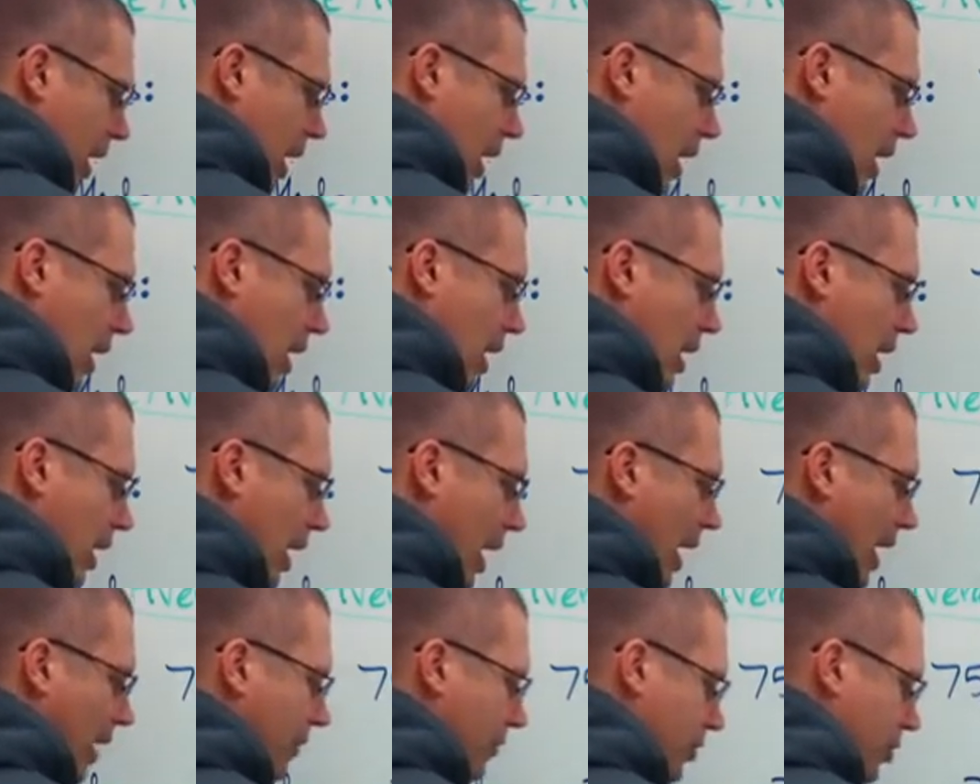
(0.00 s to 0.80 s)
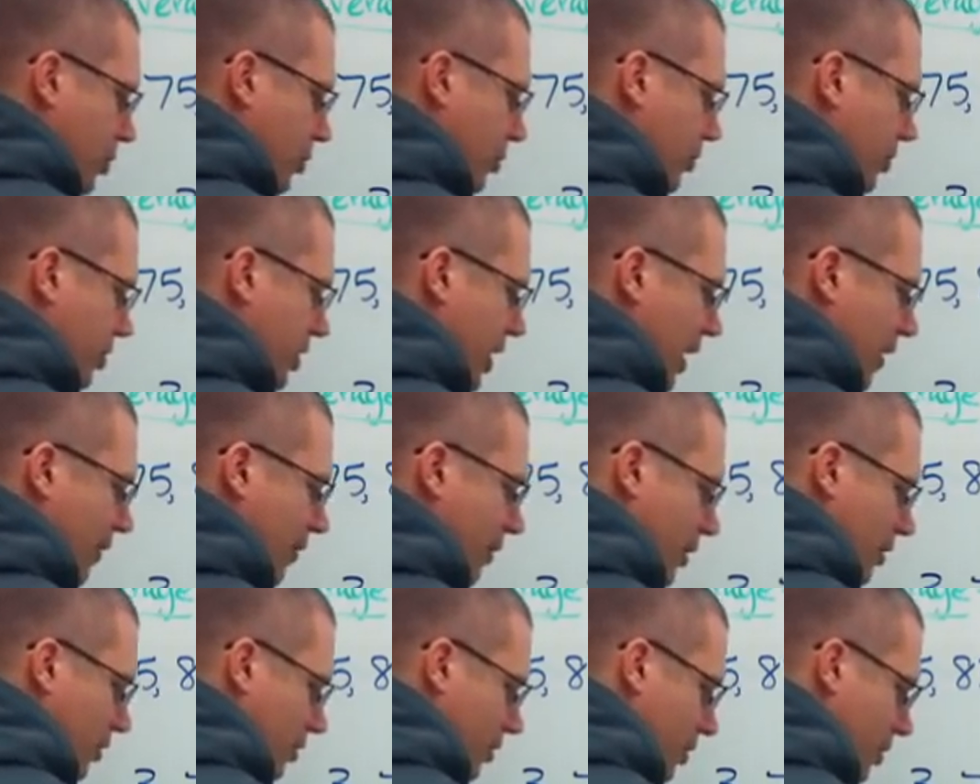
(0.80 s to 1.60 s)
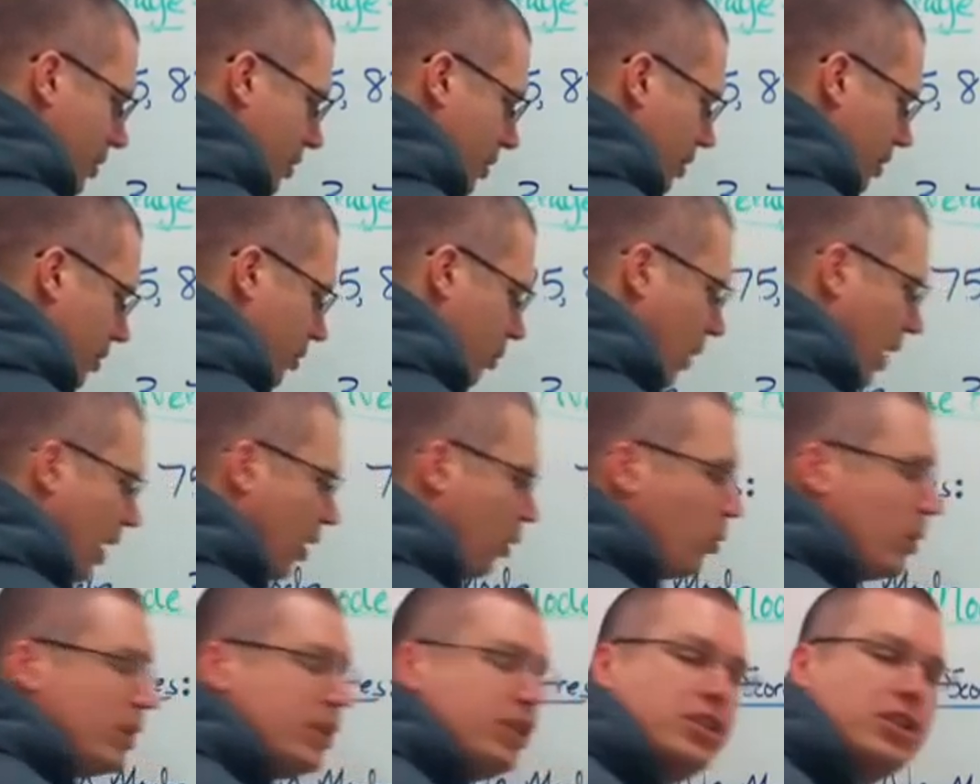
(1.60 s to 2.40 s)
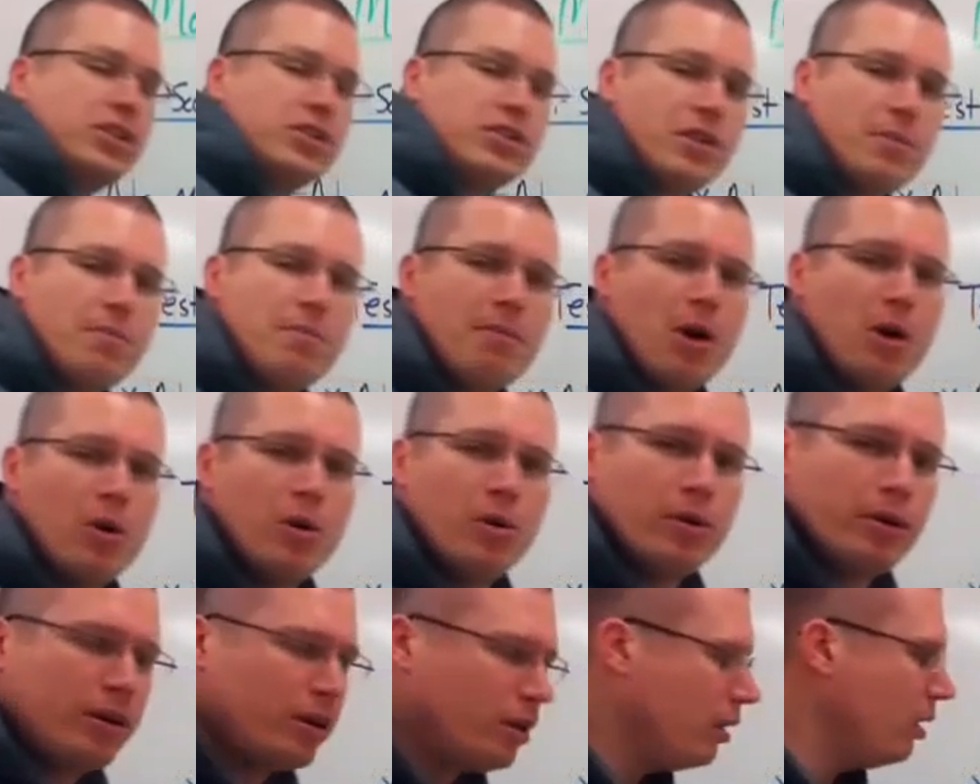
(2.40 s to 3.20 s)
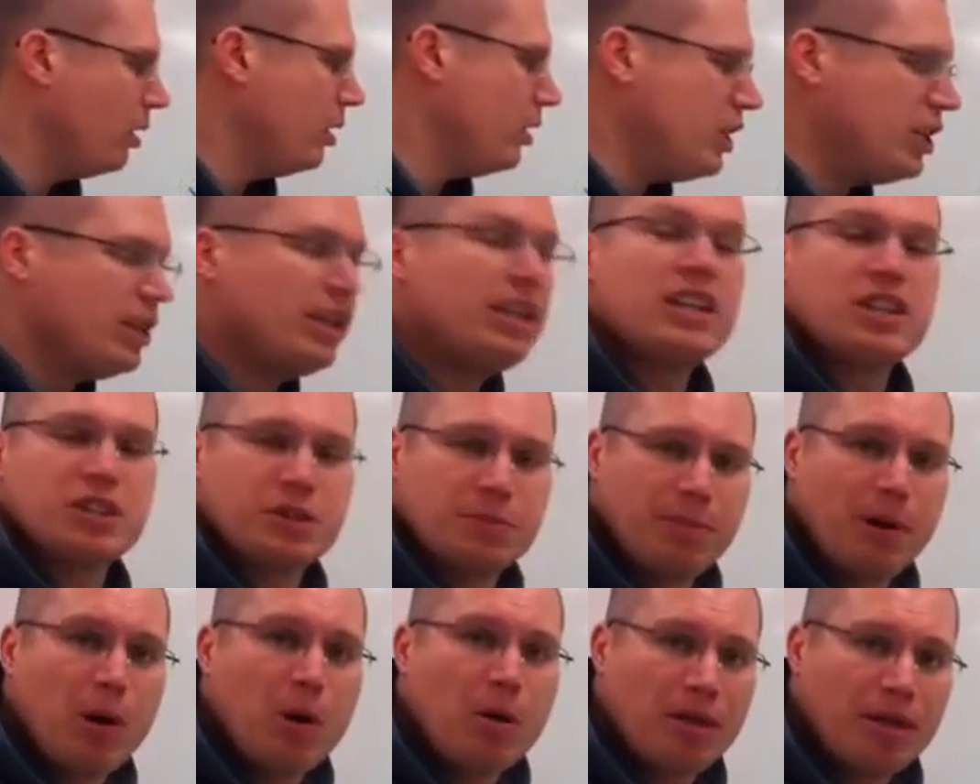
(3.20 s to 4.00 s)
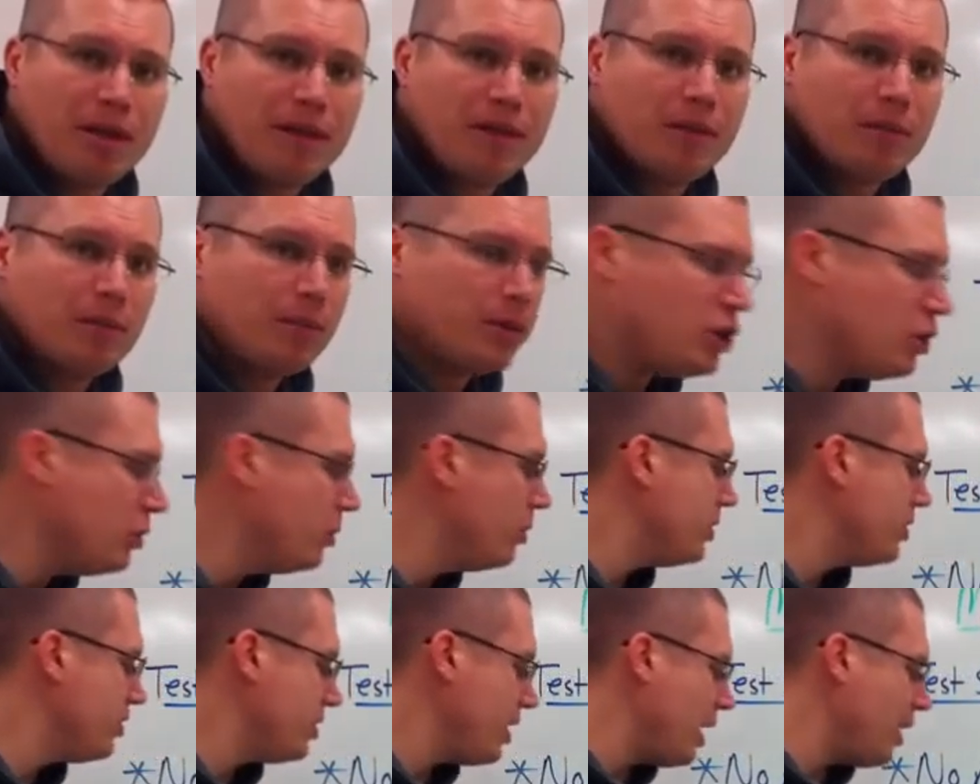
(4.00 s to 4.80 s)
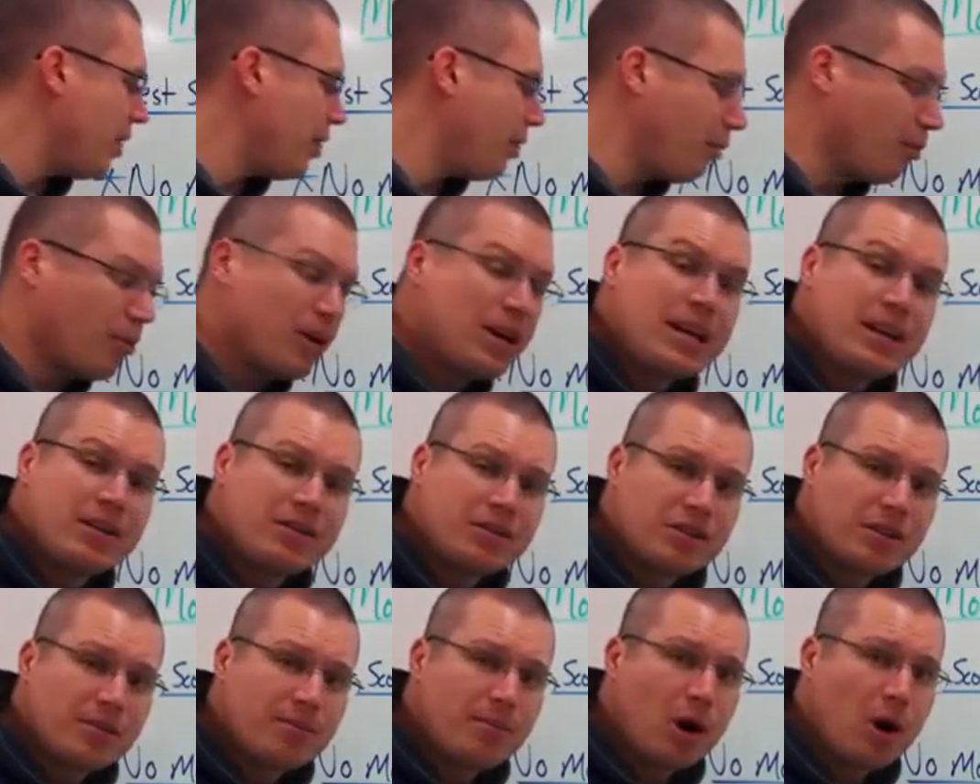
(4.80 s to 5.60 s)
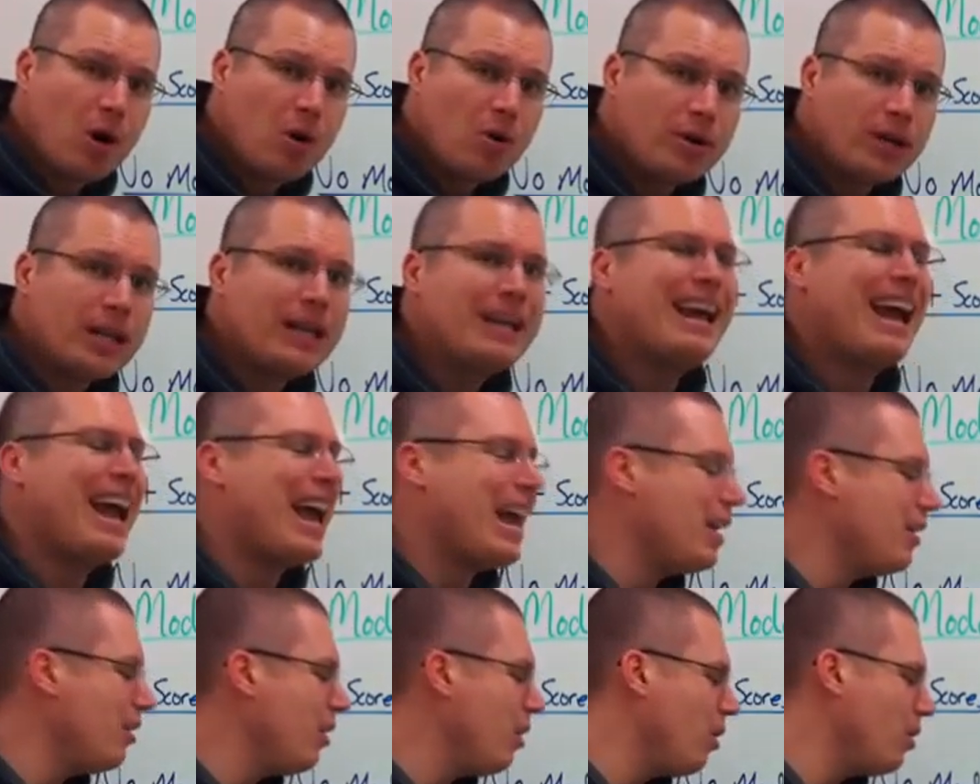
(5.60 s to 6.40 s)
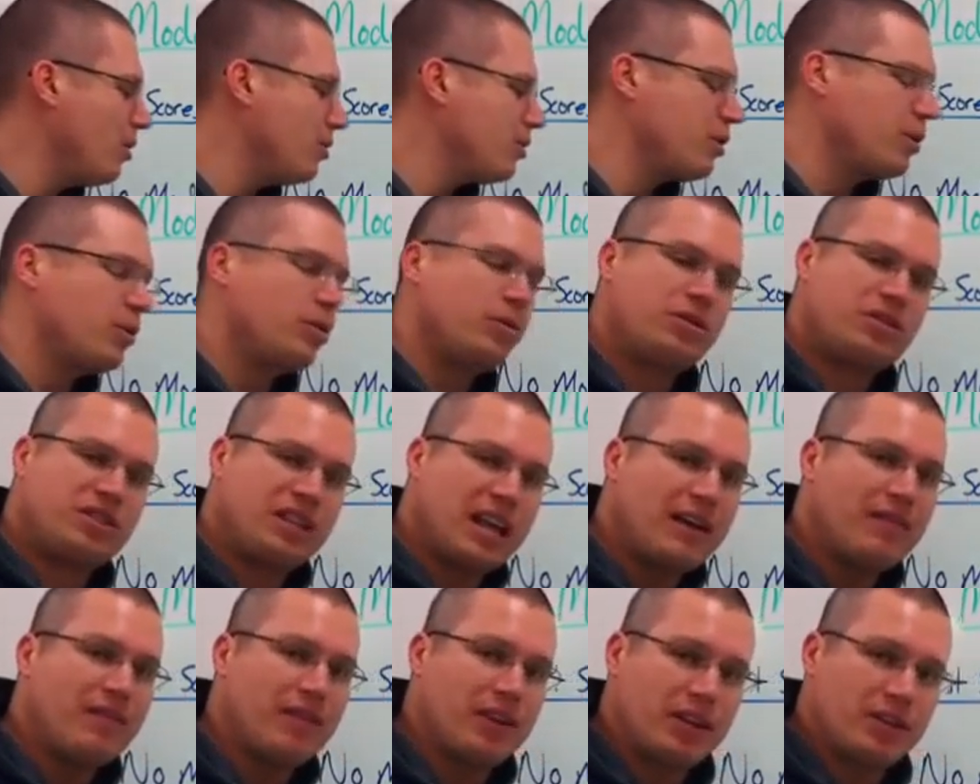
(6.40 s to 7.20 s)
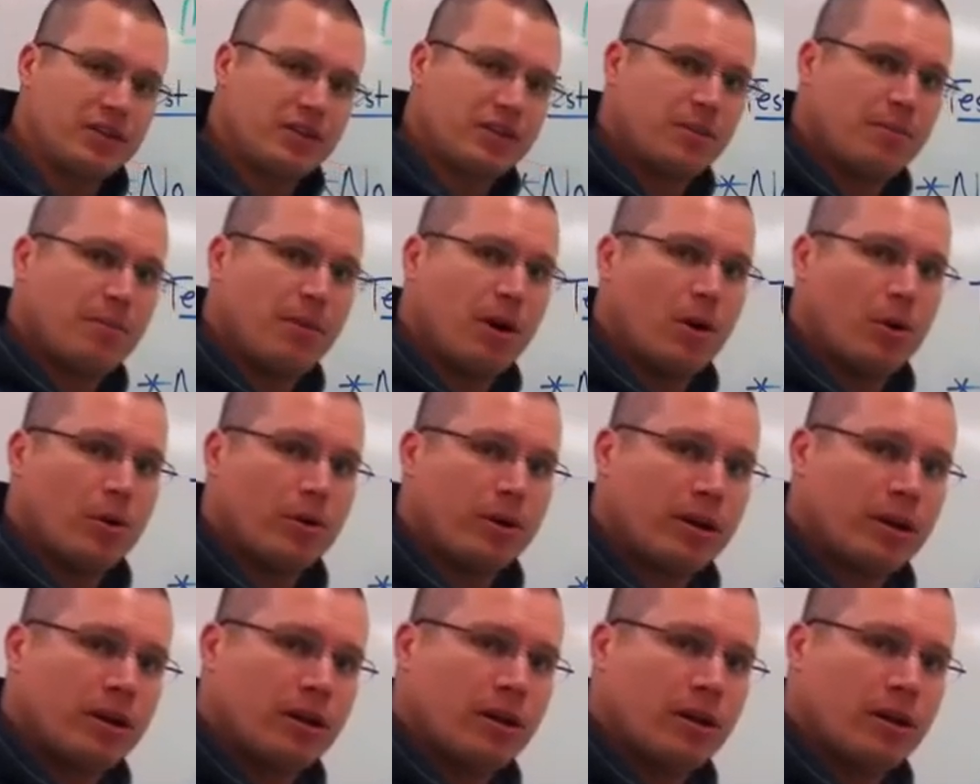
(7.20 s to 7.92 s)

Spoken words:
I have 2 7s. Well, which is the mode? You list both of them. You would say 3 is the mode and also 7 is the mode.